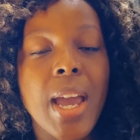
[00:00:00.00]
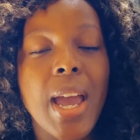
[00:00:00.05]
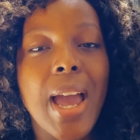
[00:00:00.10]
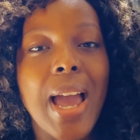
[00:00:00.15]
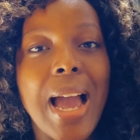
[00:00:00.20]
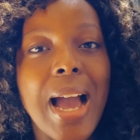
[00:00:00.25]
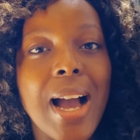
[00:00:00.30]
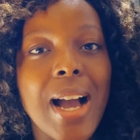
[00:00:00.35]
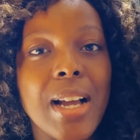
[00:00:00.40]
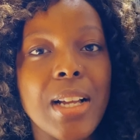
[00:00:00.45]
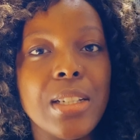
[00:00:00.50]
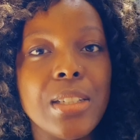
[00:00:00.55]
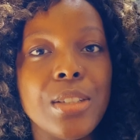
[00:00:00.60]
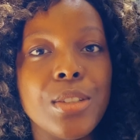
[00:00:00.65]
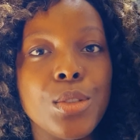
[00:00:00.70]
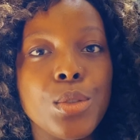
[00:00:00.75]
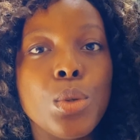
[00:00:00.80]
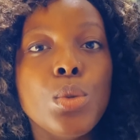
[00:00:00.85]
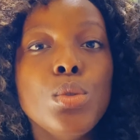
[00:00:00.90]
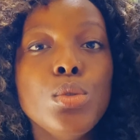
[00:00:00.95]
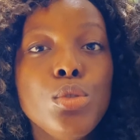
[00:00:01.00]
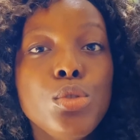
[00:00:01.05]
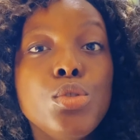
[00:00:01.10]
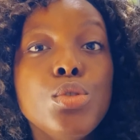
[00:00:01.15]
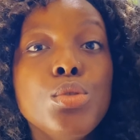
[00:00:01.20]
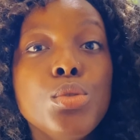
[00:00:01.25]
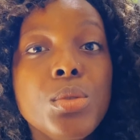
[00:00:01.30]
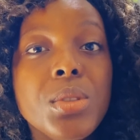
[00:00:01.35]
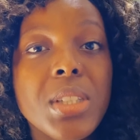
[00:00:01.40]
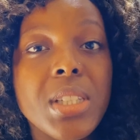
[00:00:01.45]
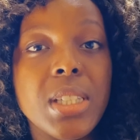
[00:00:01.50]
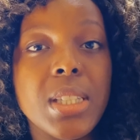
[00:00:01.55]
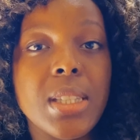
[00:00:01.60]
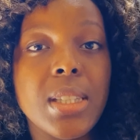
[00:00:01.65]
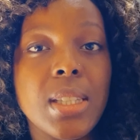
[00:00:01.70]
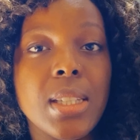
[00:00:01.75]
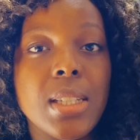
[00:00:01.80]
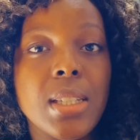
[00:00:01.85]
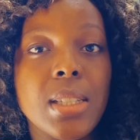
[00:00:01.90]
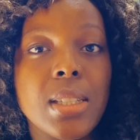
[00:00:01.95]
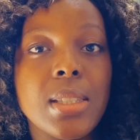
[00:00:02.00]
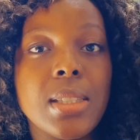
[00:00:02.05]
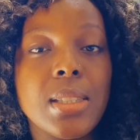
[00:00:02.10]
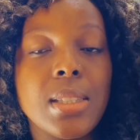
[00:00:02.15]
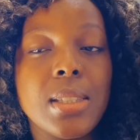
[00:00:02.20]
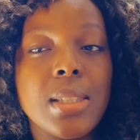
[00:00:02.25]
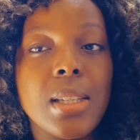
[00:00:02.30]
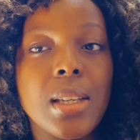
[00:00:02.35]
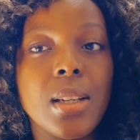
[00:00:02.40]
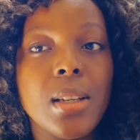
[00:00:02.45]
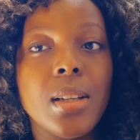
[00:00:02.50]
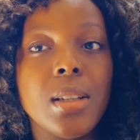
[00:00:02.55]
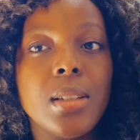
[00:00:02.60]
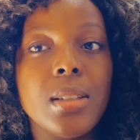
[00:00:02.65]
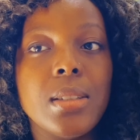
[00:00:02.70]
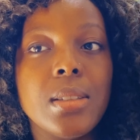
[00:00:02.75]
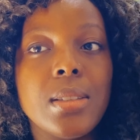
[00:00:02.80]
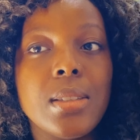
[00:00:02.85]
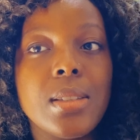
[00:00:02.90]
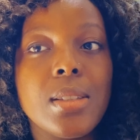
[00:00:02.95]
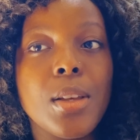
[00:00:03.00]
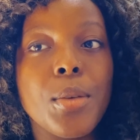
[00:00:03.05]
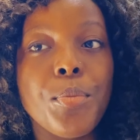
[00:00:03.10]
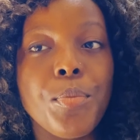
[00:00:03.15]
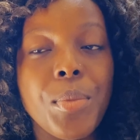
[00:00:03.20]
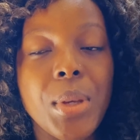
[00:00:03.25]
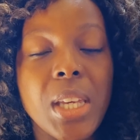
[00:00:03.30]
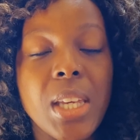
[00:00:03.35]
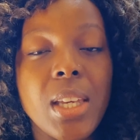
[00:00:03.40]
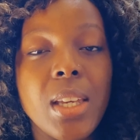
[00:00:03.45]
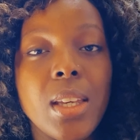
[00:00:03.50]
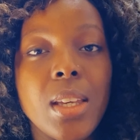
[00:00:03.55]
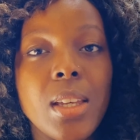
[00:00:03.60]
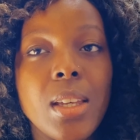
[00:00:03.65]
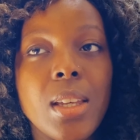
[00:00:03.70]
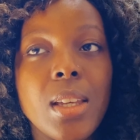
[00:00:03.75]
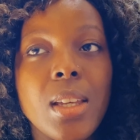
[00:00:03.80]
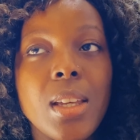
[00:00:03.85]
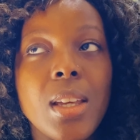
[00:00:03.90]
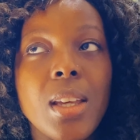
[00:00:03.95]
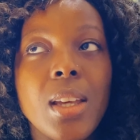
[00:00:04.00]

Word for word: and who do need this to to be